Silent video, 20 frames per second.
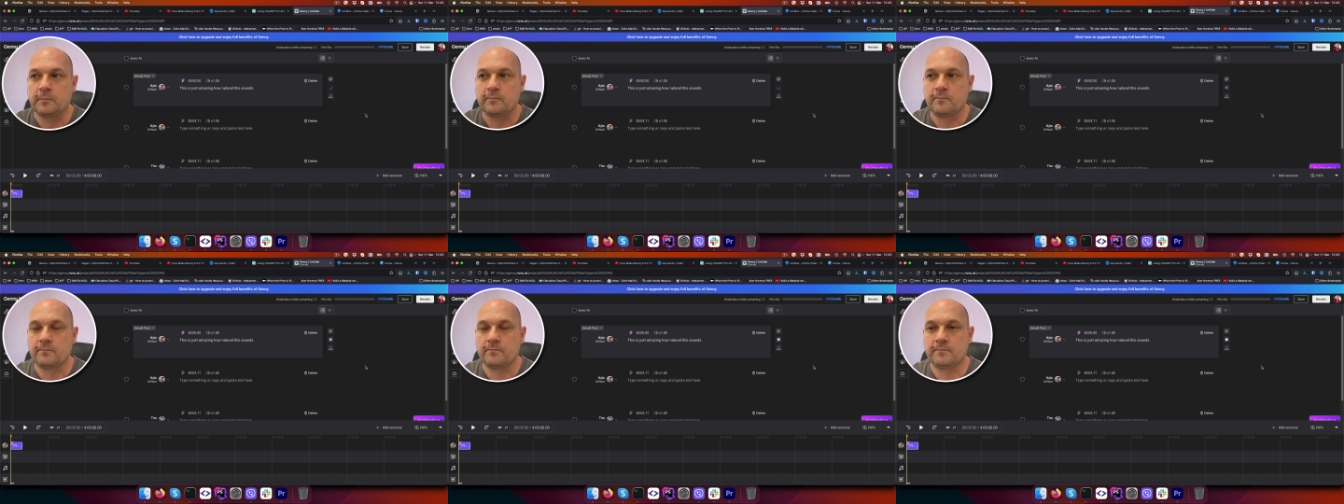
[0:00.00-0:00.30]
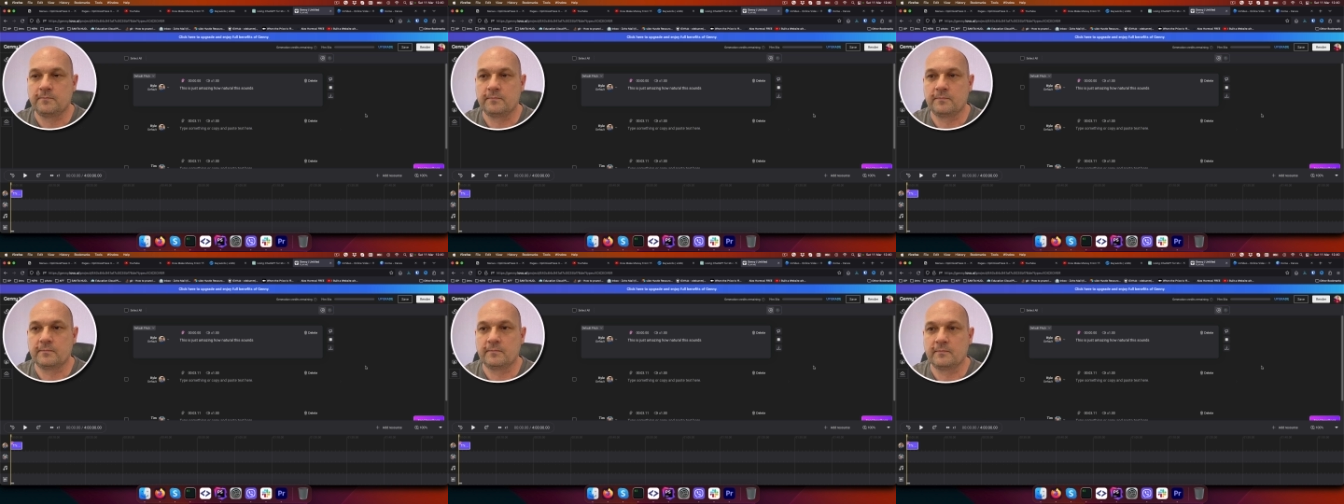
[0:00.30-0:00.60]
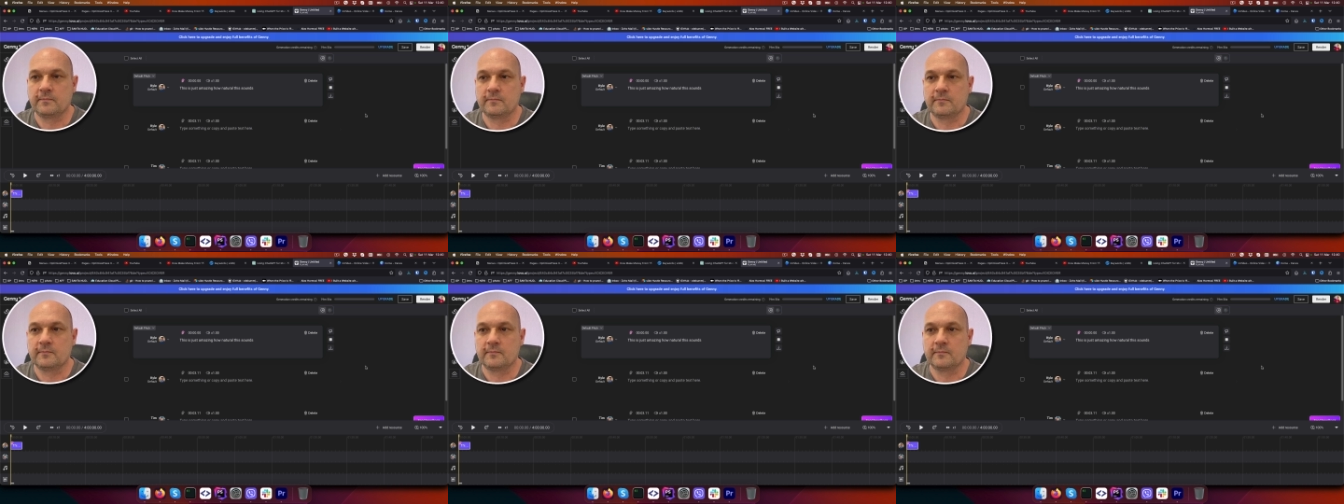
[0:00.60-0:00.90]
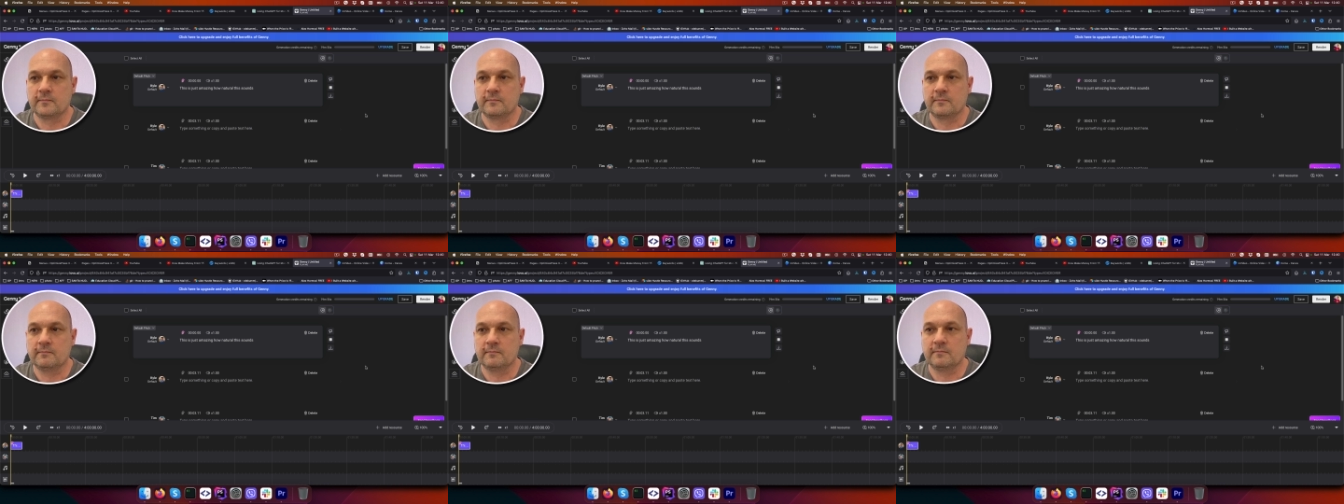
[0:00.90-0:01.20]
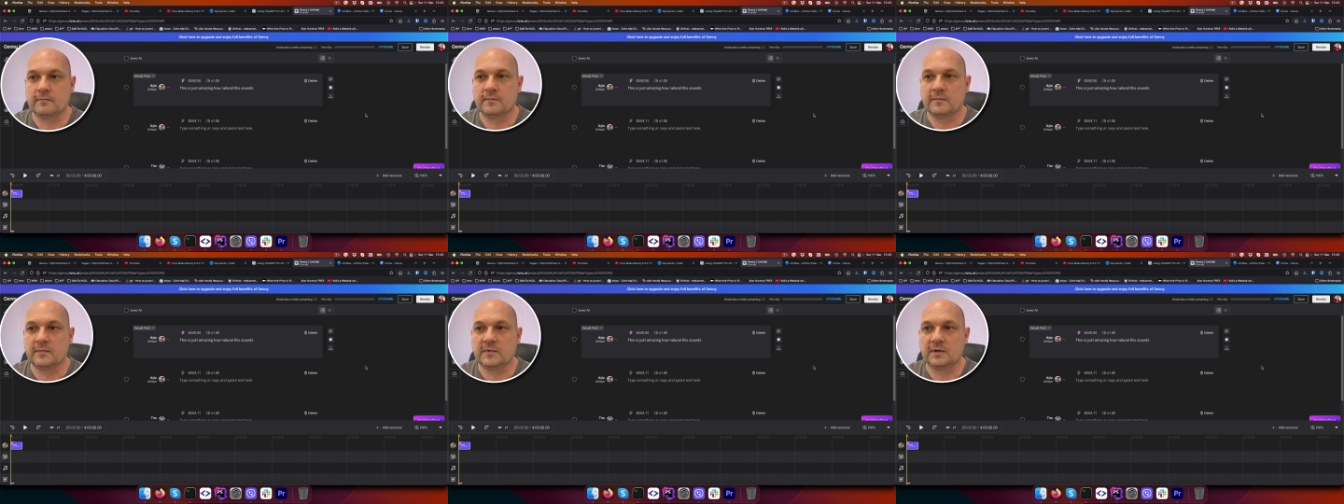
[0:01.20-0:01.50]
This is just amazing
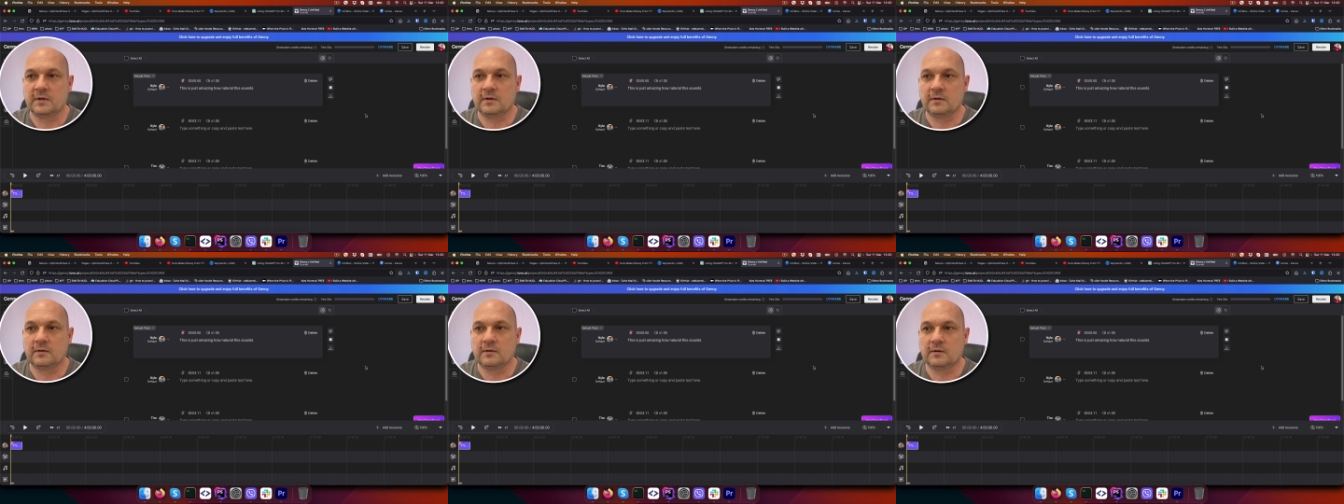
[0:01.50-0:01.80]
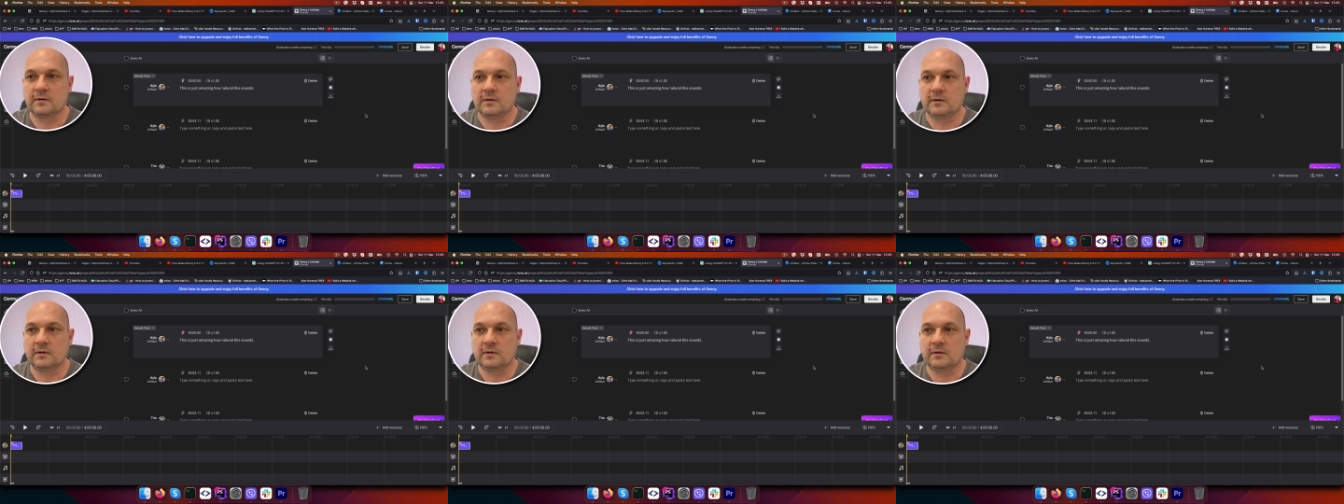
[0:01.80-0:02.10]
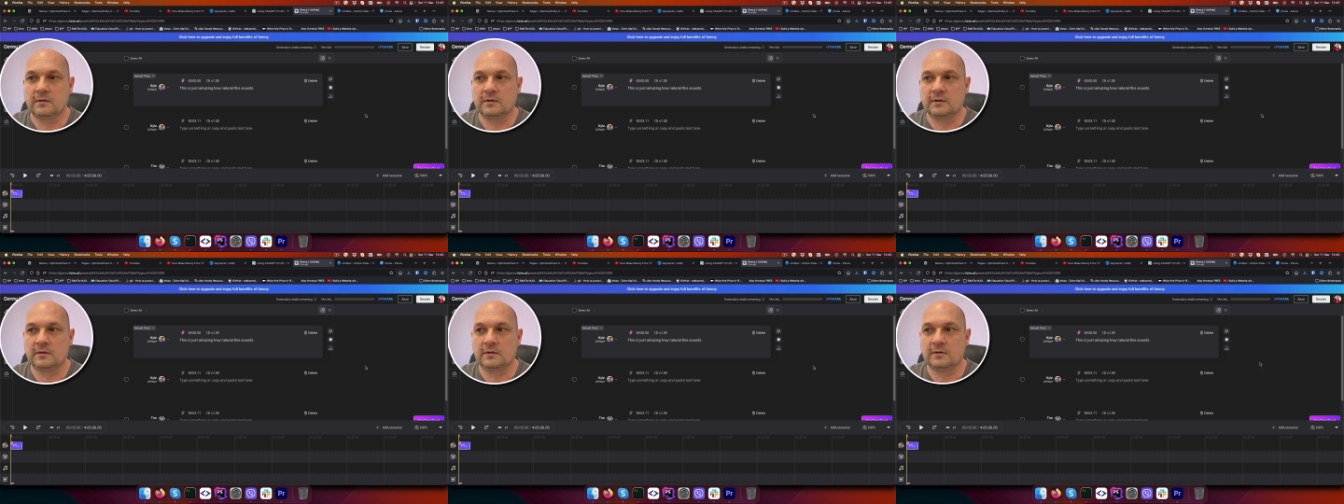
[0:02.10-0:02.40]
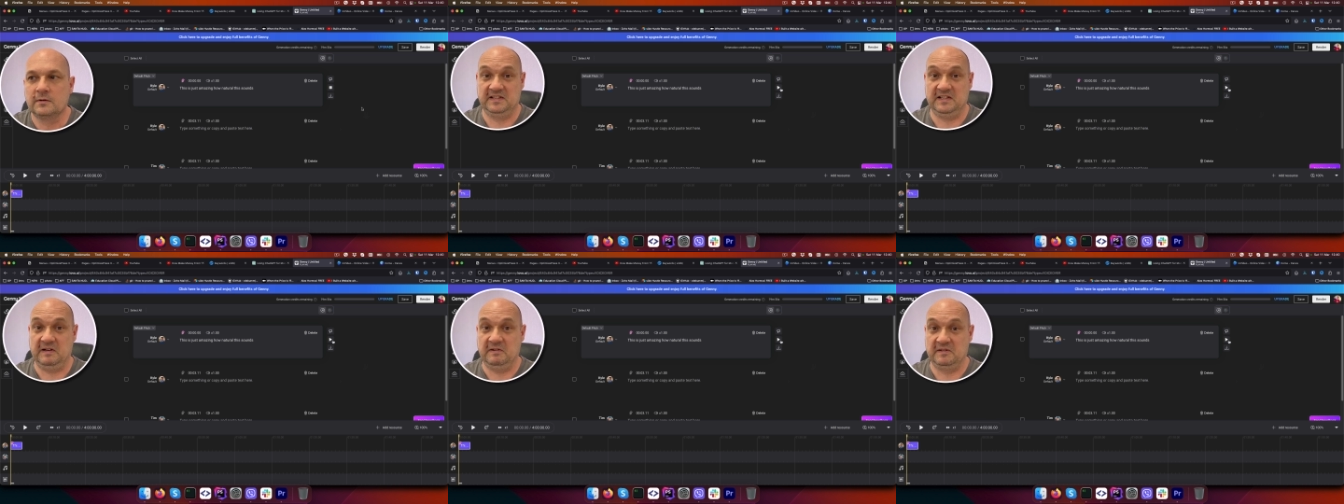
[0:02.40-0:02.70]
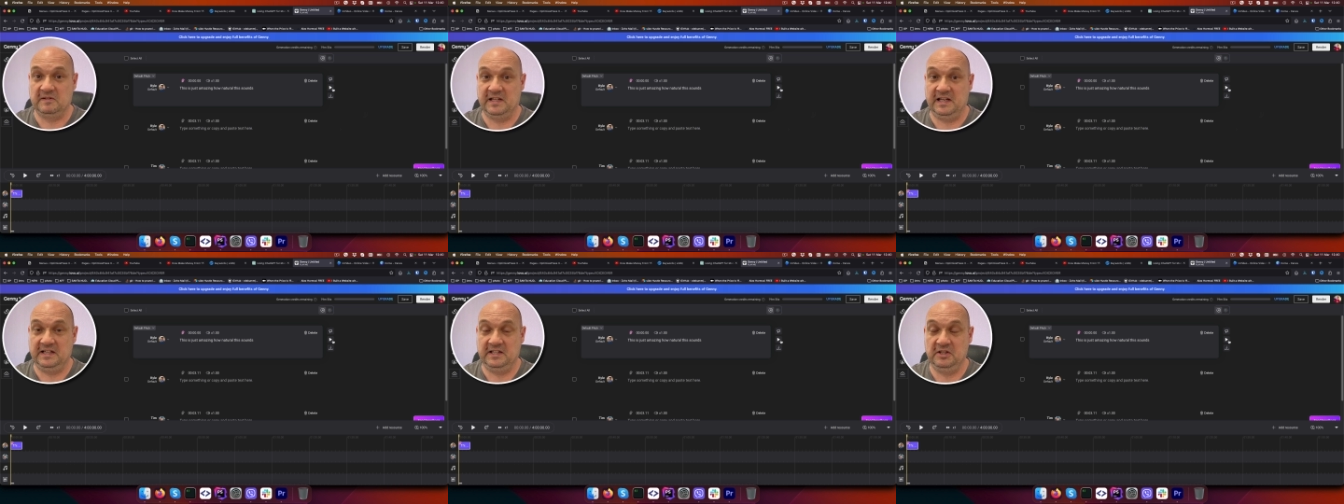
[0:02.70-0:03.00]
how natural this sounds.
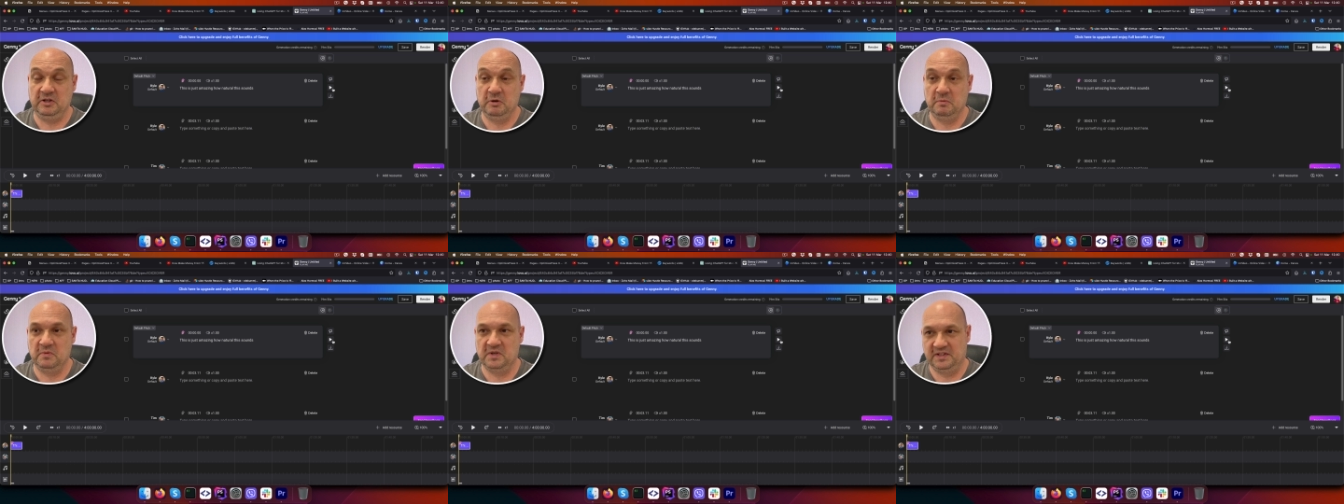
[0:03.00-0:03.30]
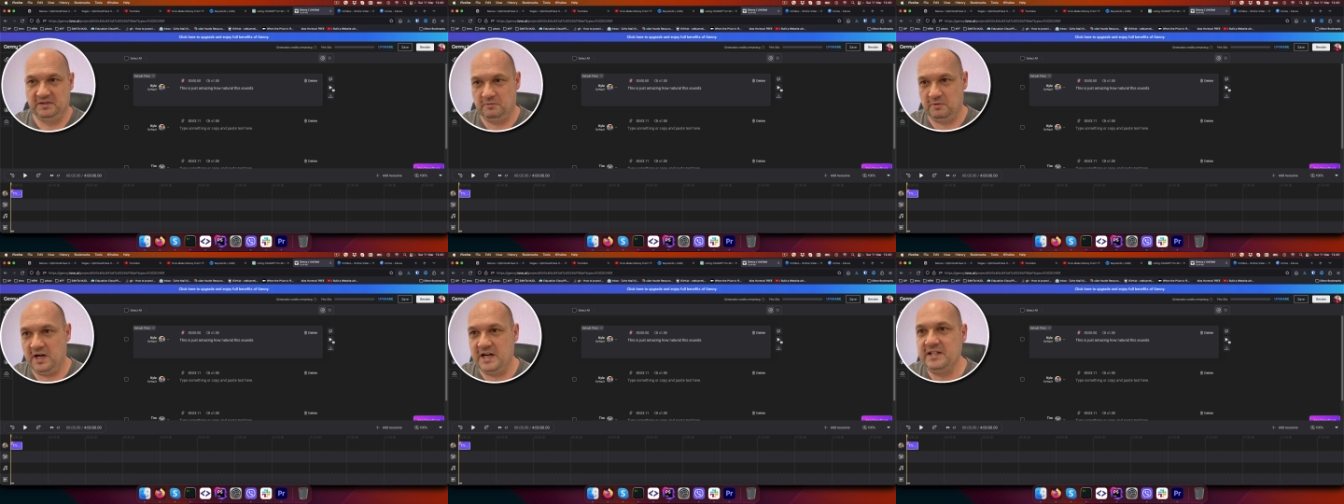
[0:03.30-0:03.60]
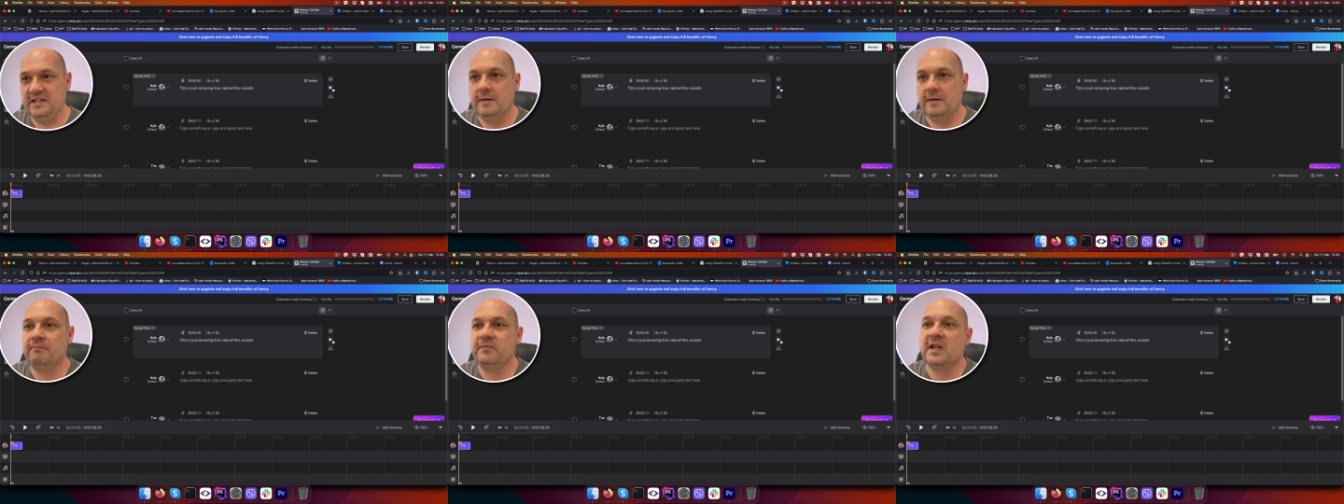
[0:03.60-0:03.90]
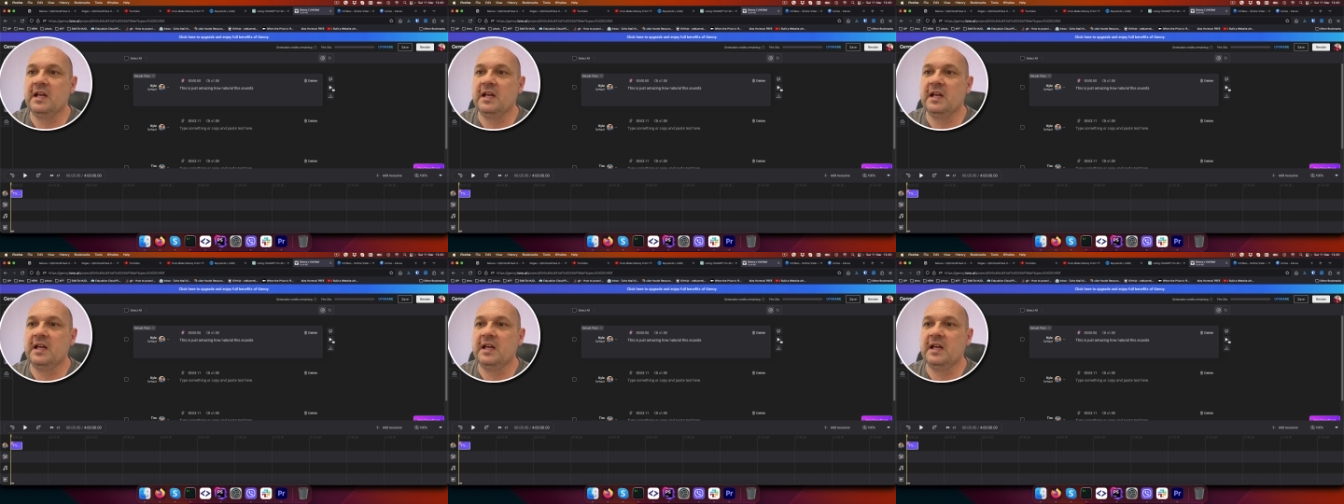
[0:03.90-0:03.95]
Sounds like human, right?